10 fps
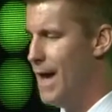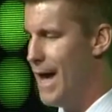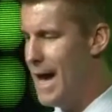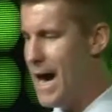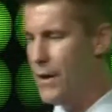
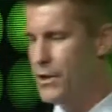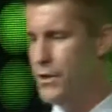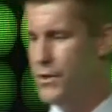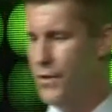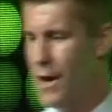And how do you
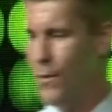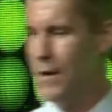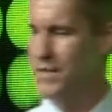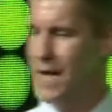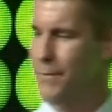do that while
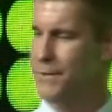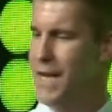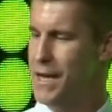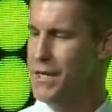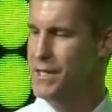
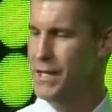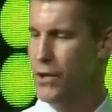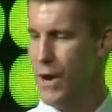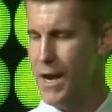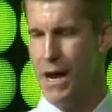simultaneously
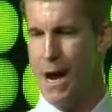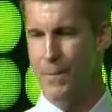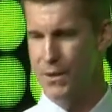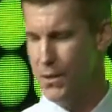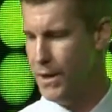creating
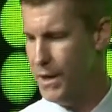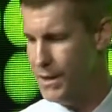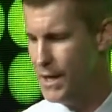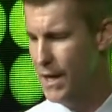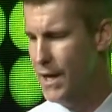
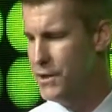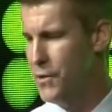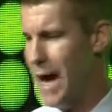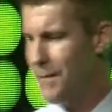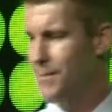opportunities to
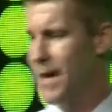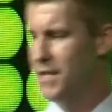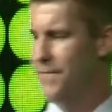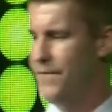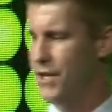
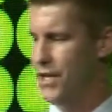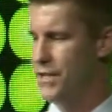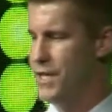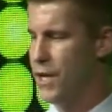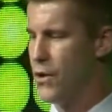optimize
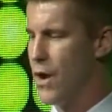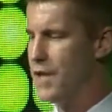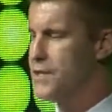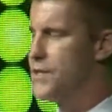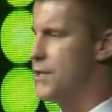efficiency
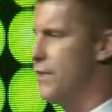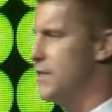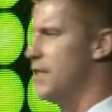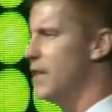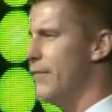across the service
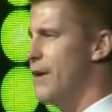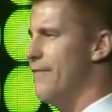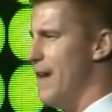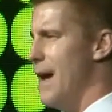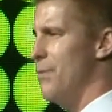delivery
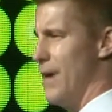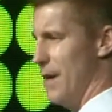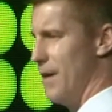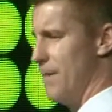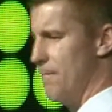
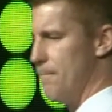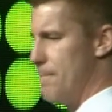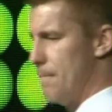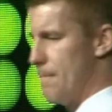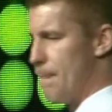fabric?
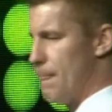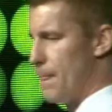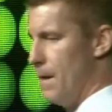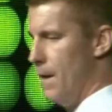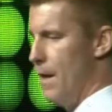
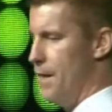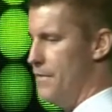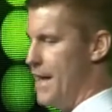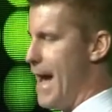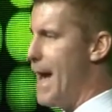
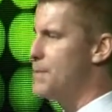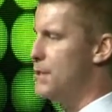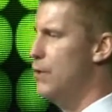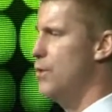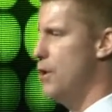The
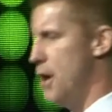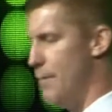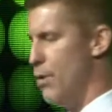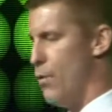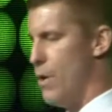absolute
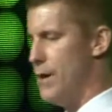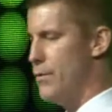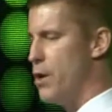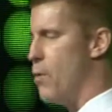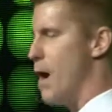#1
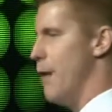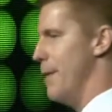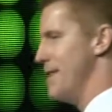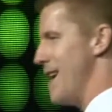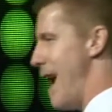
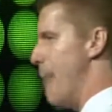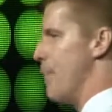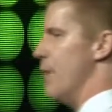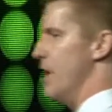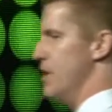requirement is
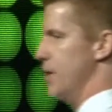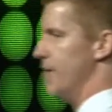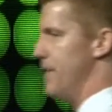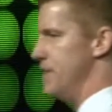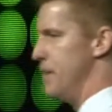operational
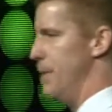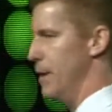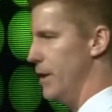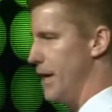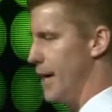
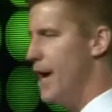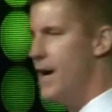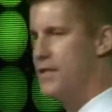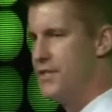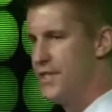visibility,
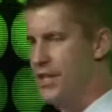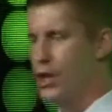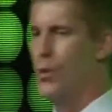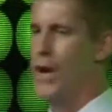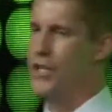
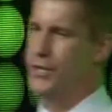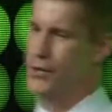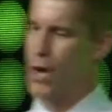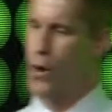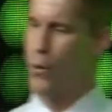
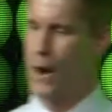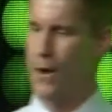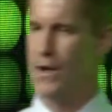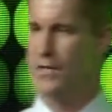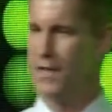situational
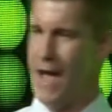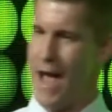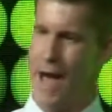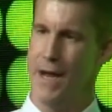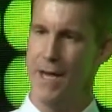awareness
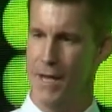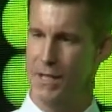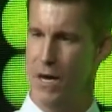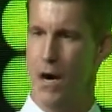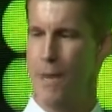at
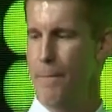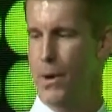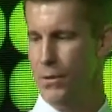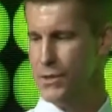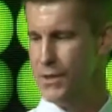its
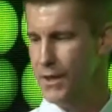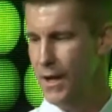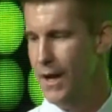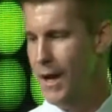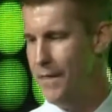utmost.
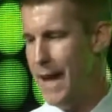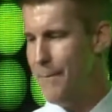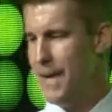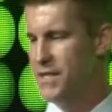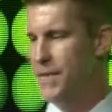That
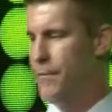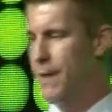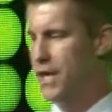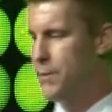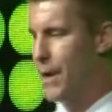means
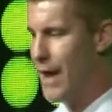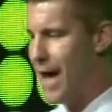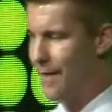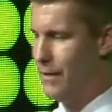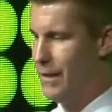information about
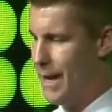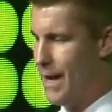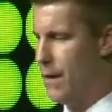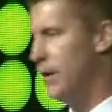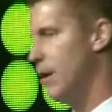every
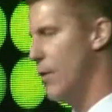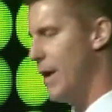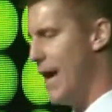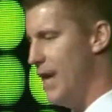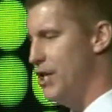layer,
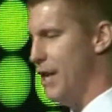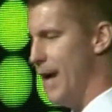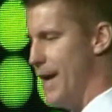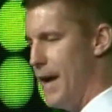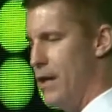location,
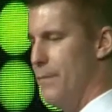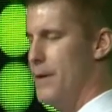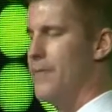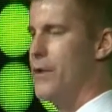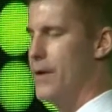and element
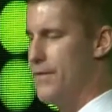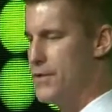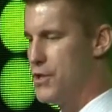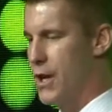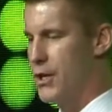of your
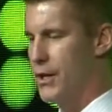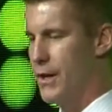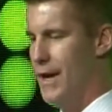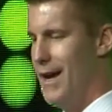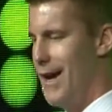infrastructure.
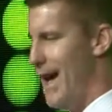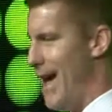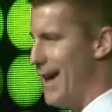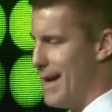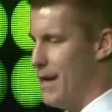
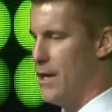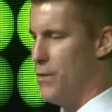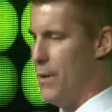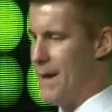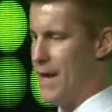At Kellogg,
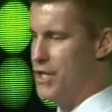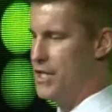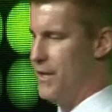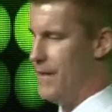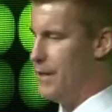we manage
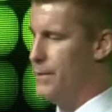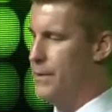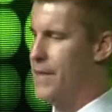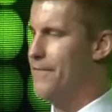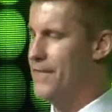the
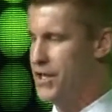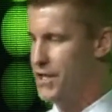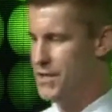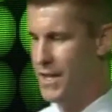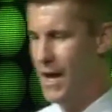availability and
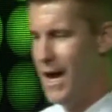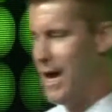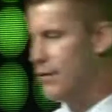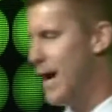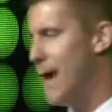efficiency.
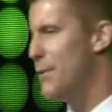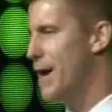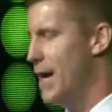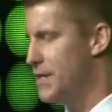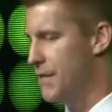Our
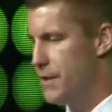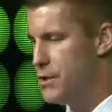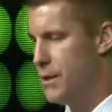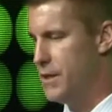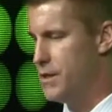comprehensive
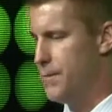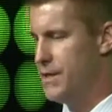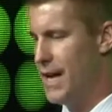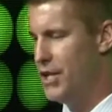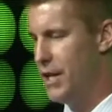
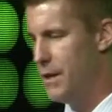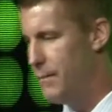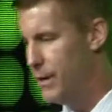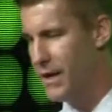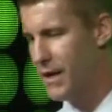instrumentation and
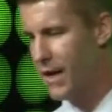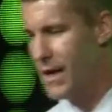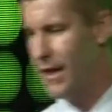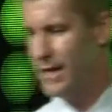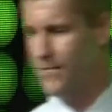ability to
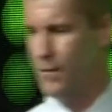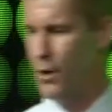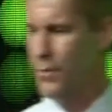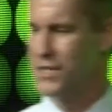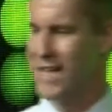collect from
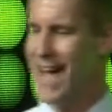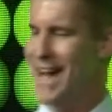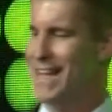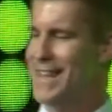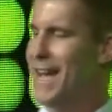almost
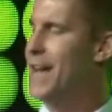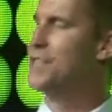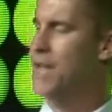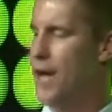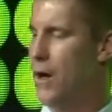anything at
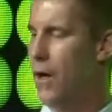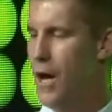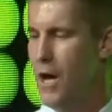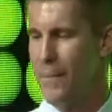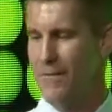scale
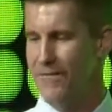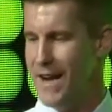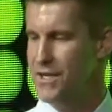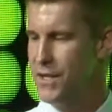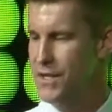
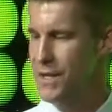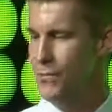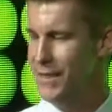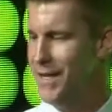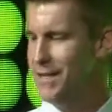provides us
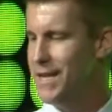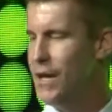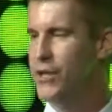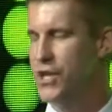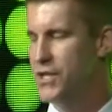with the
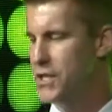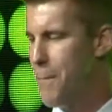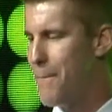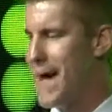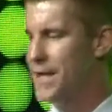intelligence to
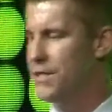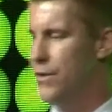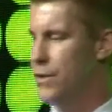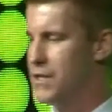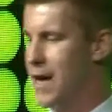master
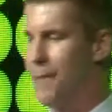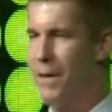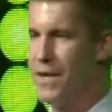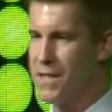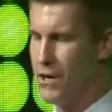those
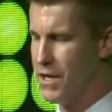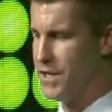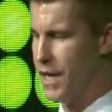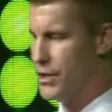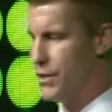complex
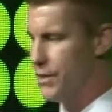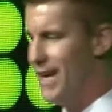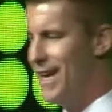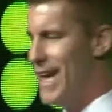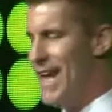architectures,
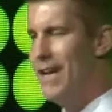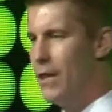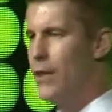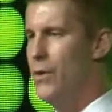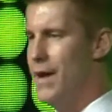
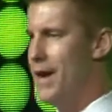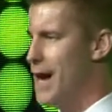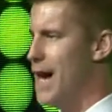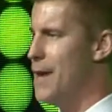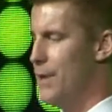including
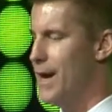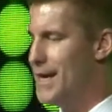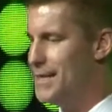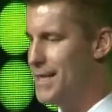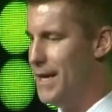hybrid
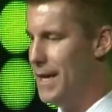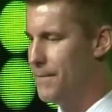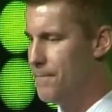IT.